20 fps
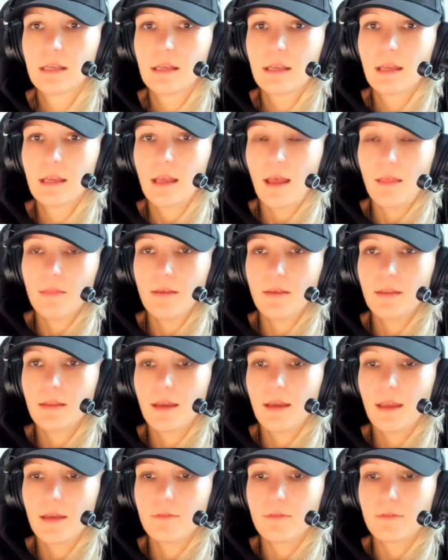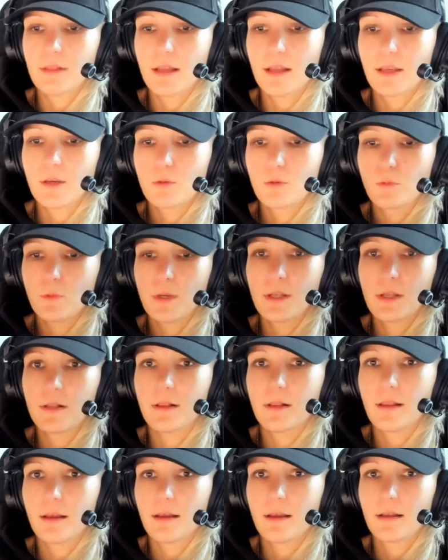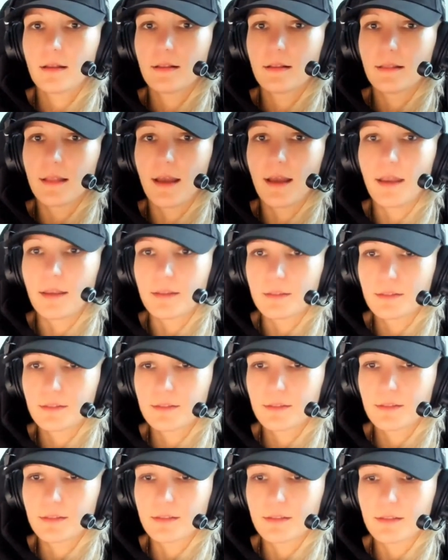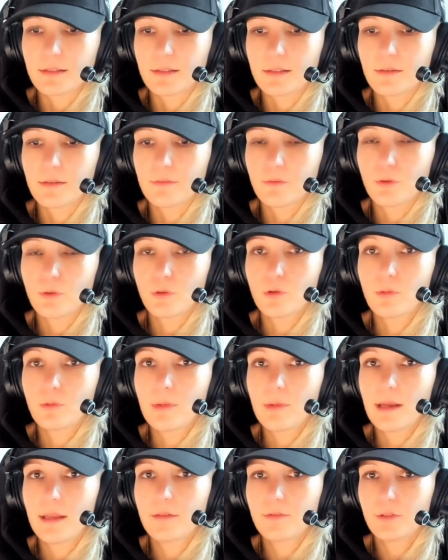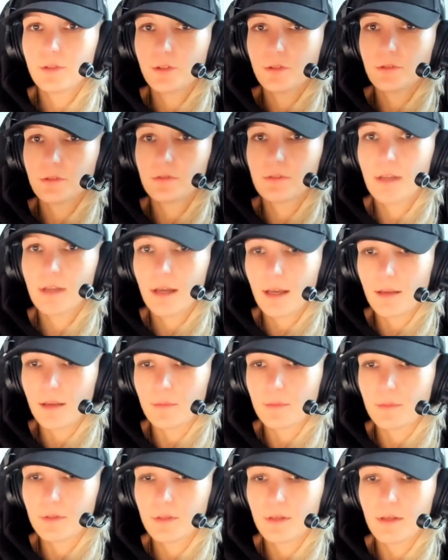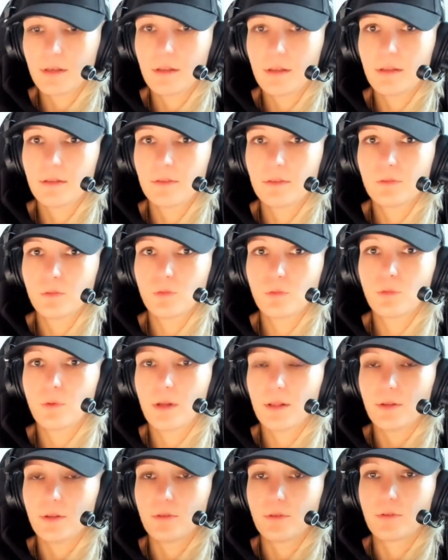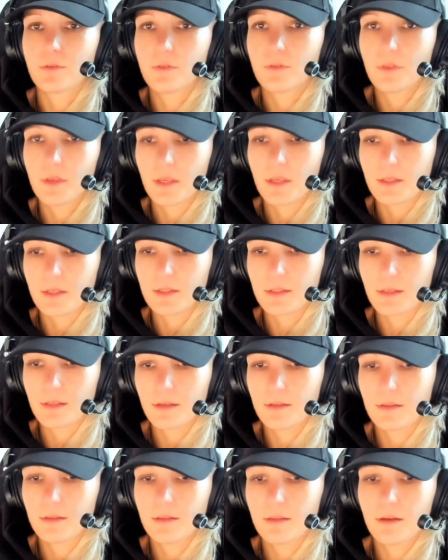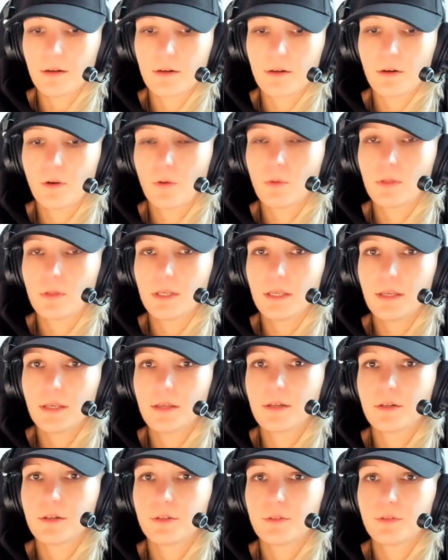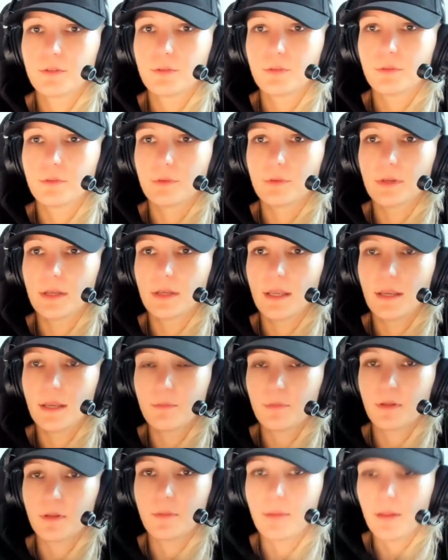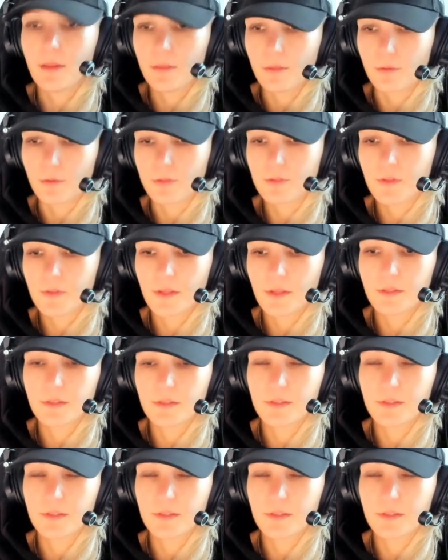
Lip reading: And then I have like real clients for whom I have a lot of time and to do a lot of things. And they are all eager to implement those things.